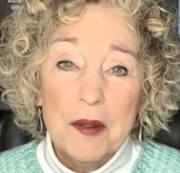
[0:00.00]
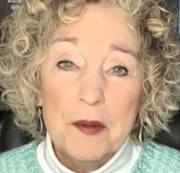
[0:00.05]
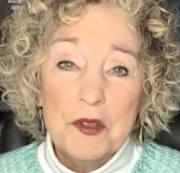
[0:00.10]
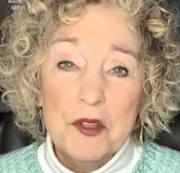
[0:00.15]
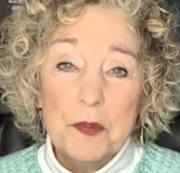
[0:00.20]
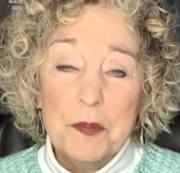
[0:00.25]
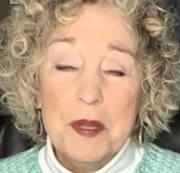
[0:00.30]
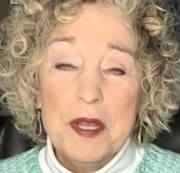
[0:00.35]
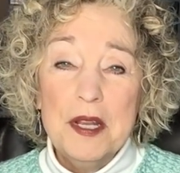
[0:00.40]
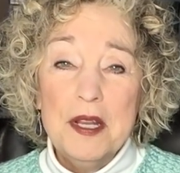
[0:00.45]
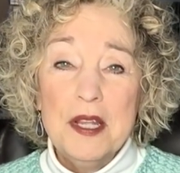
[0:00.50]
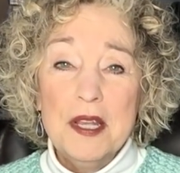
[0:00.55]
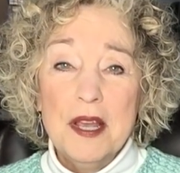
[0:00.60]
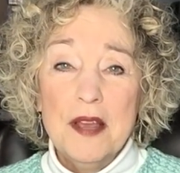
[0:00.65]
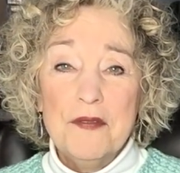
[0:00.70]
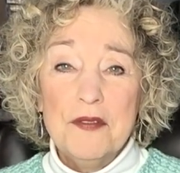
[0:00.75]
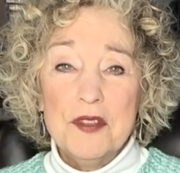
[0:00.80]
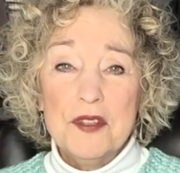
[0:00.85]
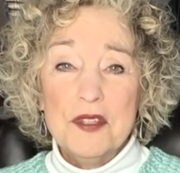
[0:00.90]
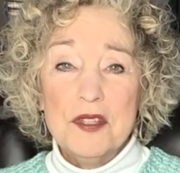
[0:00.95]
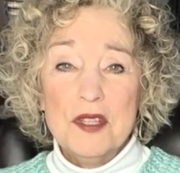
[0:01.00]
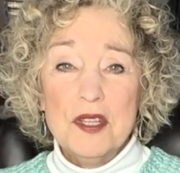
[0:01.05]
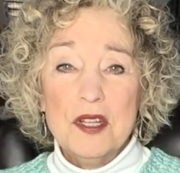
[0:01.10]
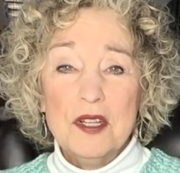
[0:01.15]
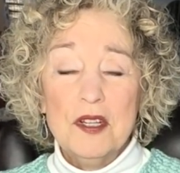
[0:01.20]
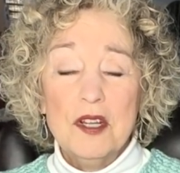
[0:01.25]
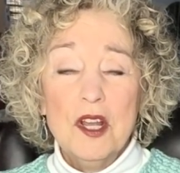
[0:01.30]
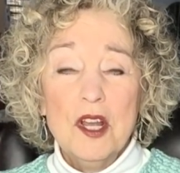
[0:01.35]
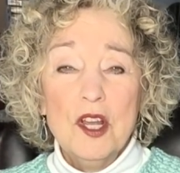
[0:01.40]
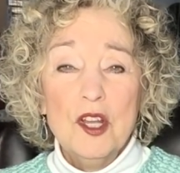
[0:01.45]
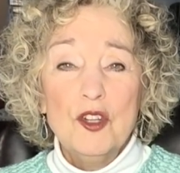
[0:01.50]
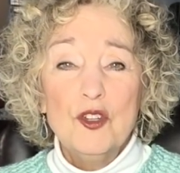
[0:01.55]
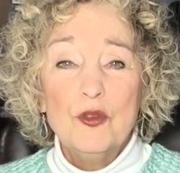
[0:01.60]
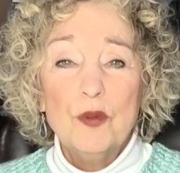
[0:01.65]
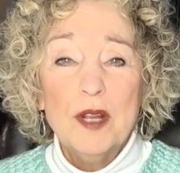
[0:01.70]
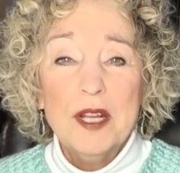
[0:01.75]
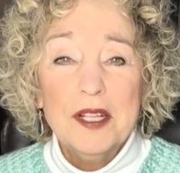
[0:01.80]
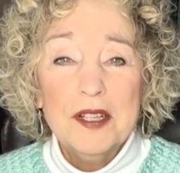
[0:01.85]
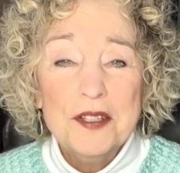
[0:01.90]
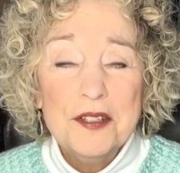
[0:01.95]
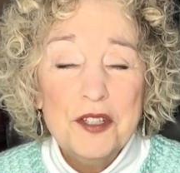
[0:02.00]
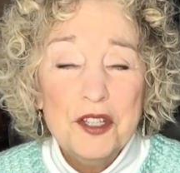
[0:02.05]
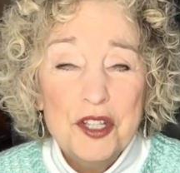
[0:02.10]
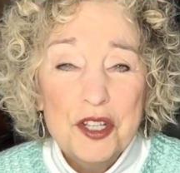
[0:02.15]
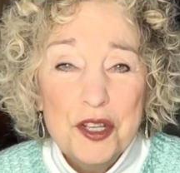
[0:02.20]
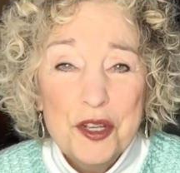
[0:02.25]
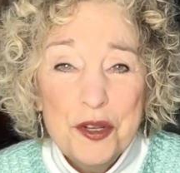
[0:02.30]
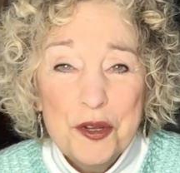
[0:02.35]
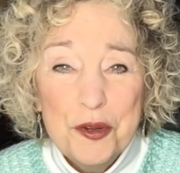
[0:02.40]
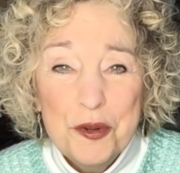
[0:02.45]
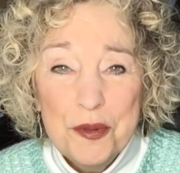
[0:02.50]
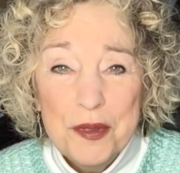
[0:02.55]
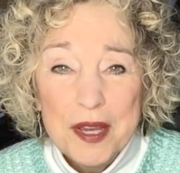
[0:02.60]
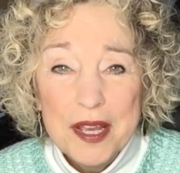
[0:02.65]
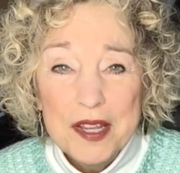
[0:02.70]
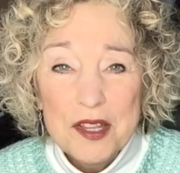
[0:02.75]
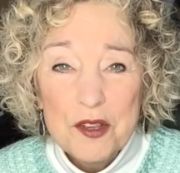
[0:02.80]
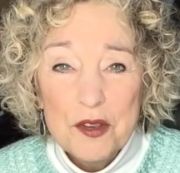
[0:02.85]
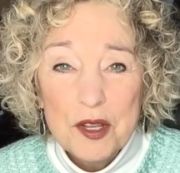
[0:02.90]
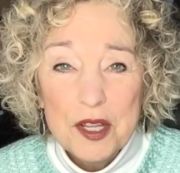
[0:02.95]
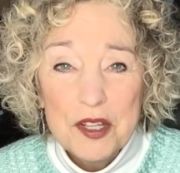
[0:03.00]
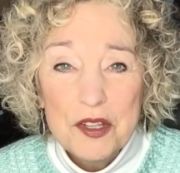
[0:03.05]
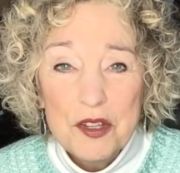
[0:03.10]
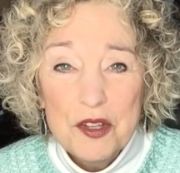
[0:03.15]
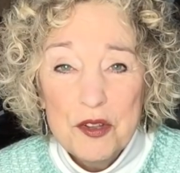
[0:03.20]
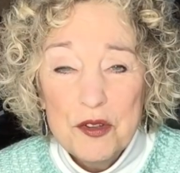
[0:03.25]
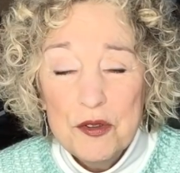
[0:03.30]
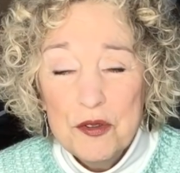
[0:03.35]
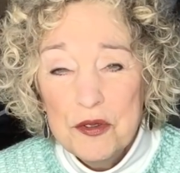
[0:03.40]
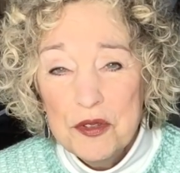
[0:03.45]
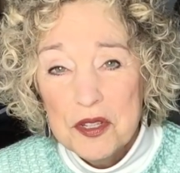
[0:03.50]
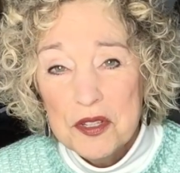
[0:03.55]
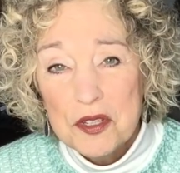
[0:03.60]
It's a PDF that's sent directly to you that you can use.